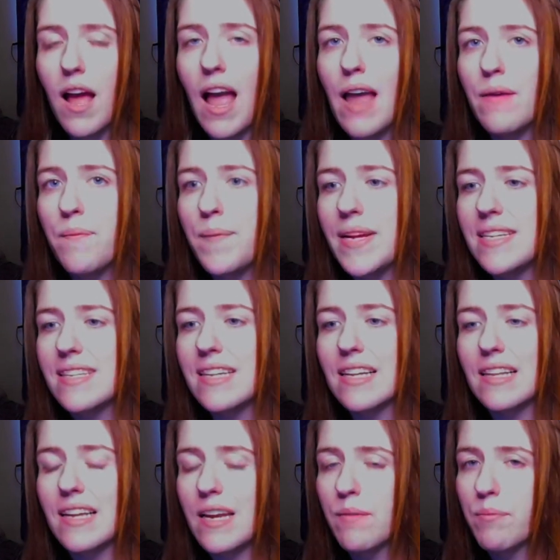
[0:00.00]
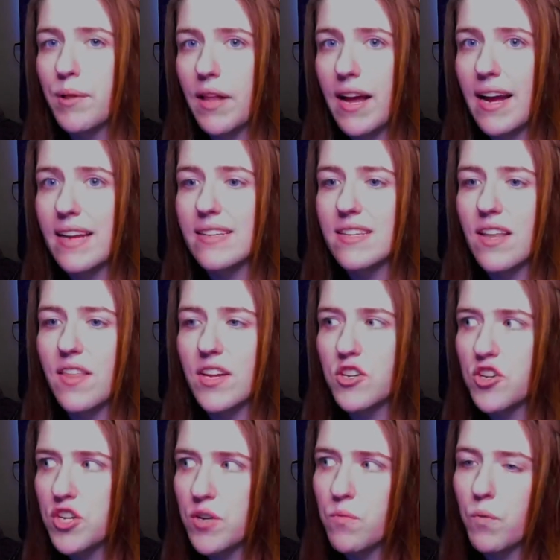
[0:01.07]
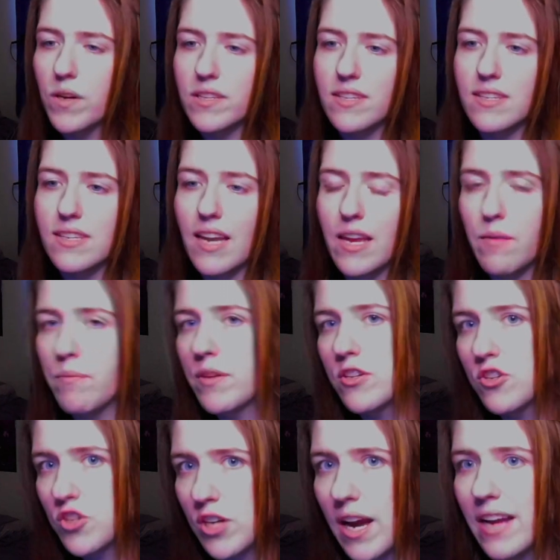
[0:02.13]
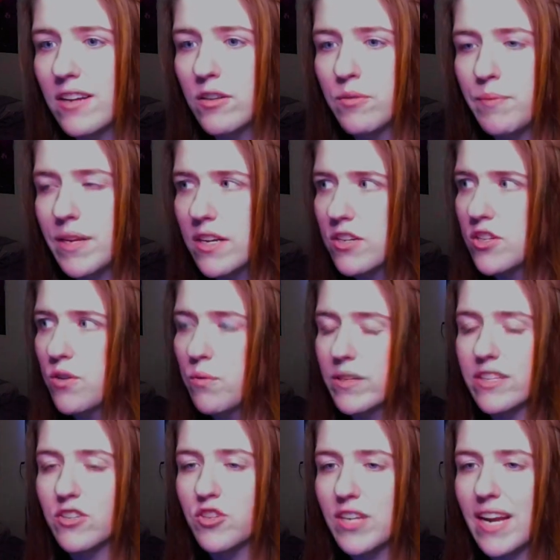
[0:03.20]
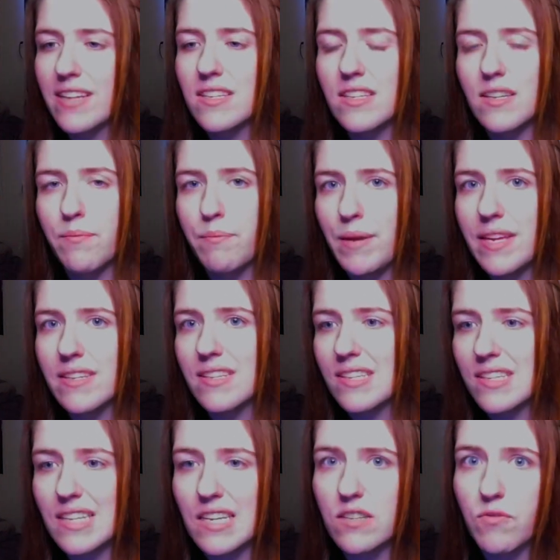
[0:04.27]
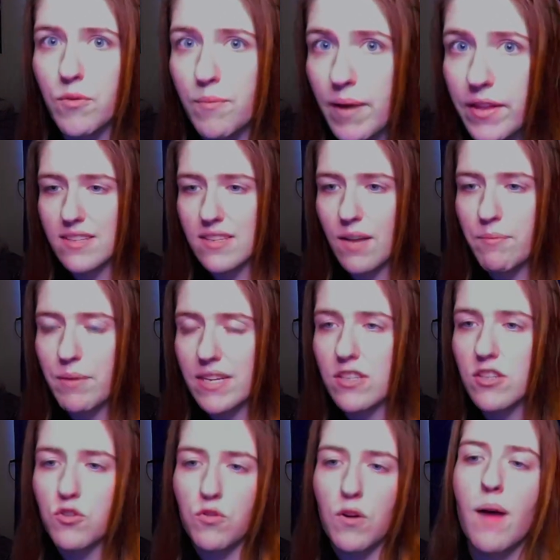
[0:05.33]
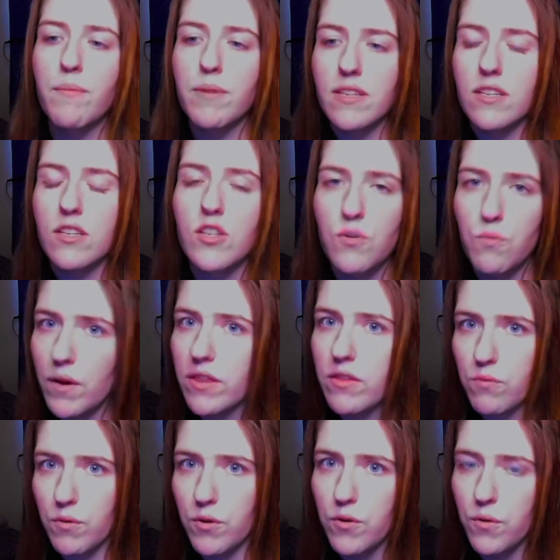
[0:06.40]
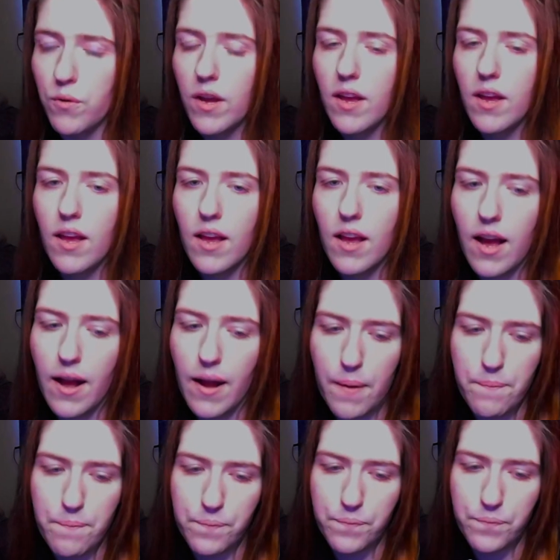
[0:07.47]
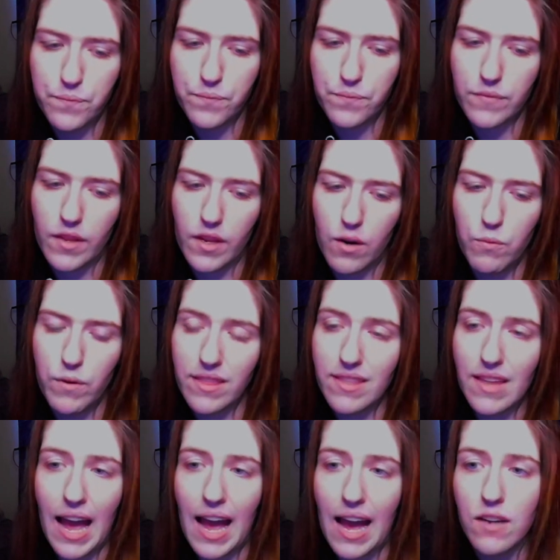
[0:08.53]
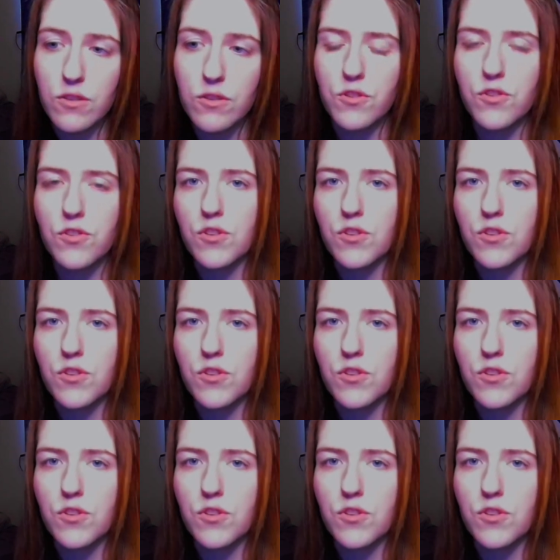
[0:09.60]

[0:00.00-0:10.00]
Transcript: basically implies that she wants to keep this child because she wants a chance to be a successful mother, because the traumas that she went through with the house